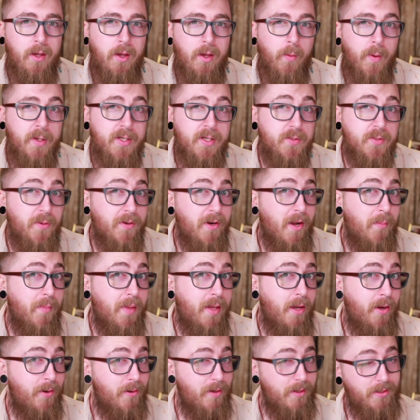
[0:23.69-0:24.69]
which is what I'm
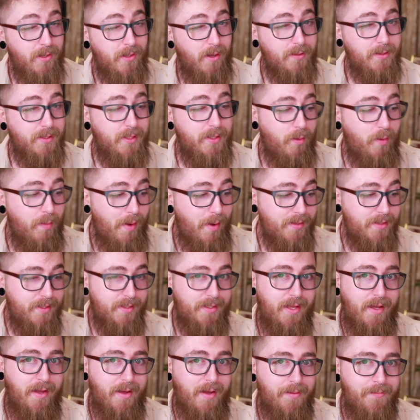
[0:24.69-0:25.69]
here to talk to you about
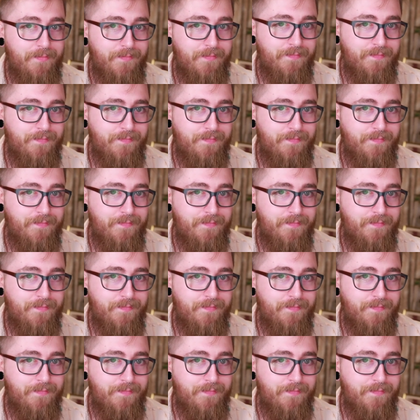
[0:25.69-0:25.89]
today.